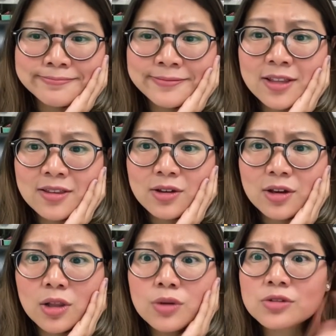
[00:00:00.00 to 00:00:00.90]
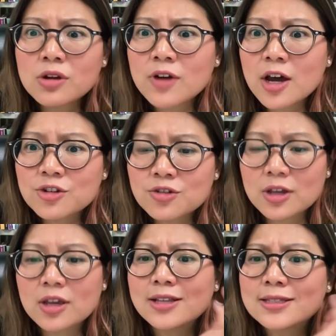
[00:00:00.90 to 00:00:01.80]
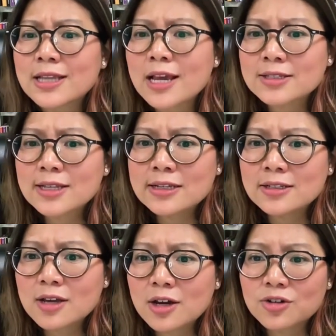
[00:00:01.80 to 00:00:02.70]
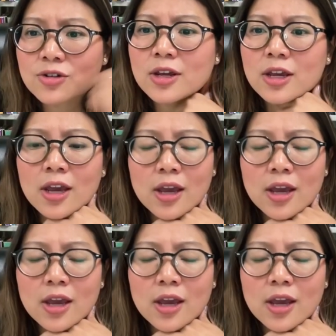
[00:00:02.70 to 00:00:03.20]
It's a closed off country. It's an isolated country.